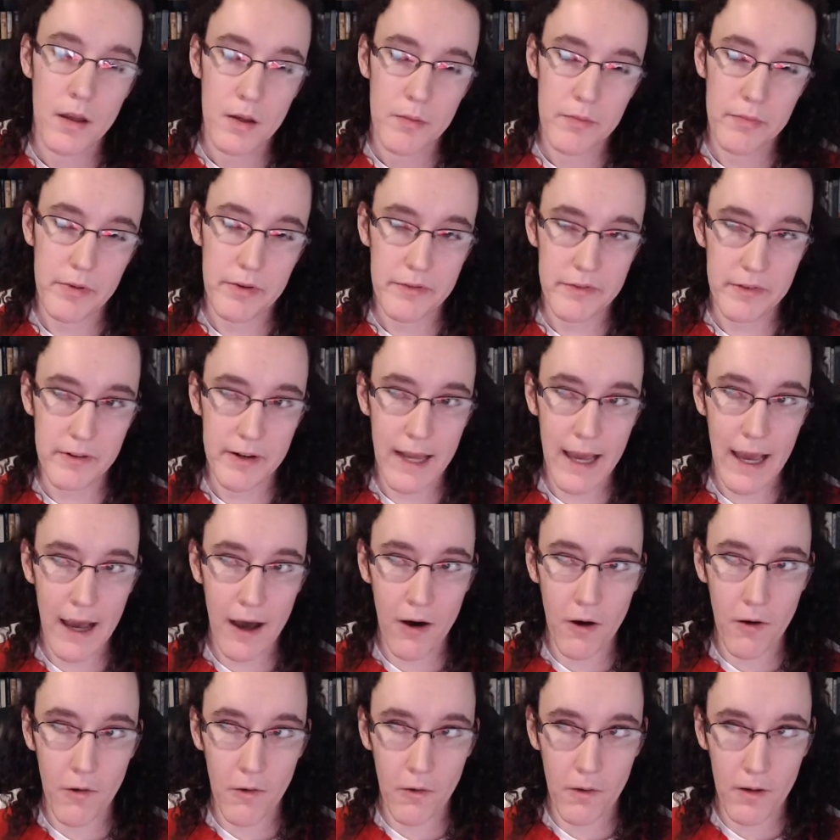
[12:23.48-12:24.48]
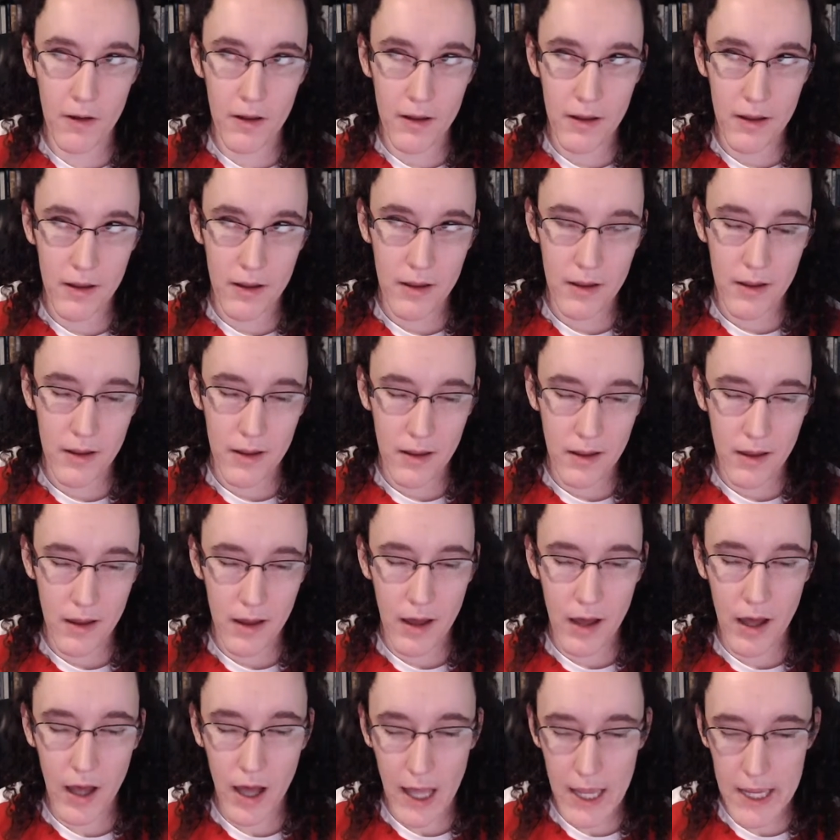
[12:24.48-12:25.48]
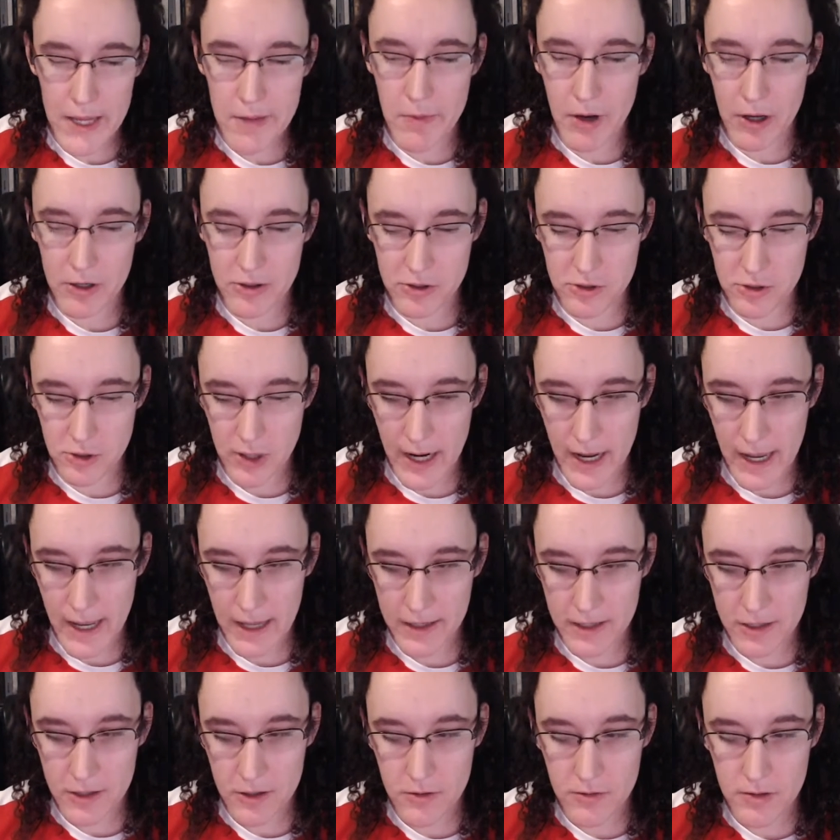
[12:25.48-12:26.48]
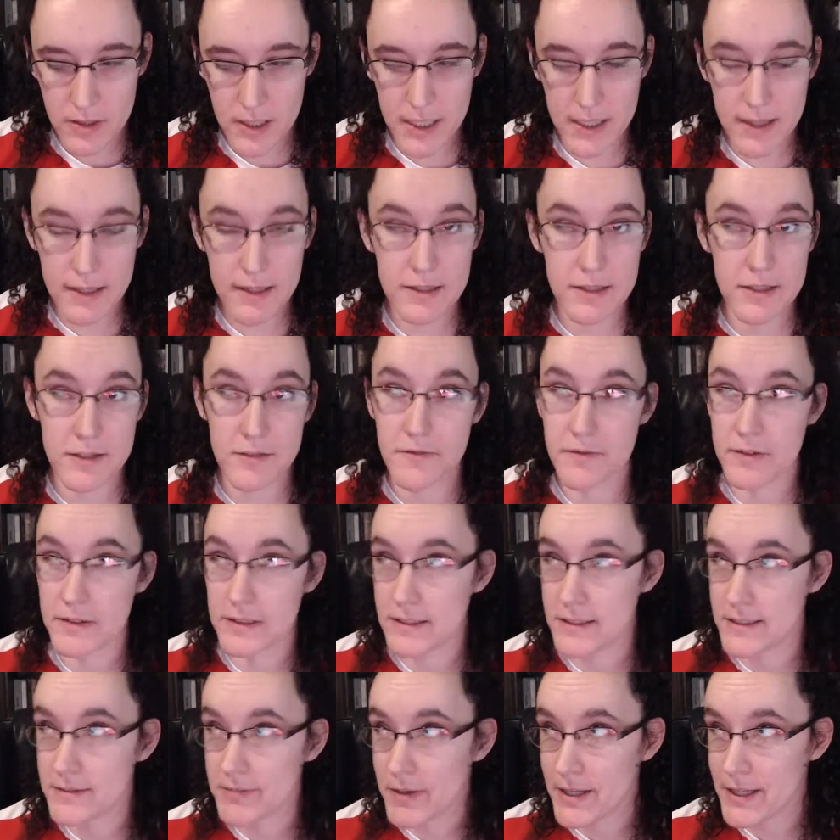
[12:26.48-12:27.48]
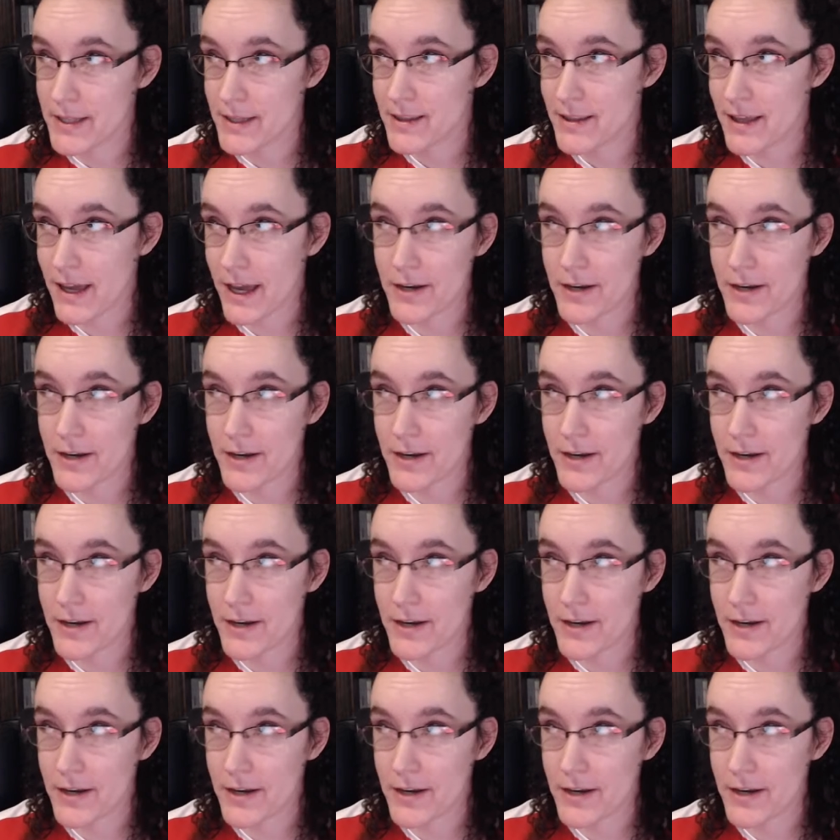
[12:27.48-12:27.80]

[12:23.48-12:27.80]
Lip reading: But for now, I am on track, at least for this month.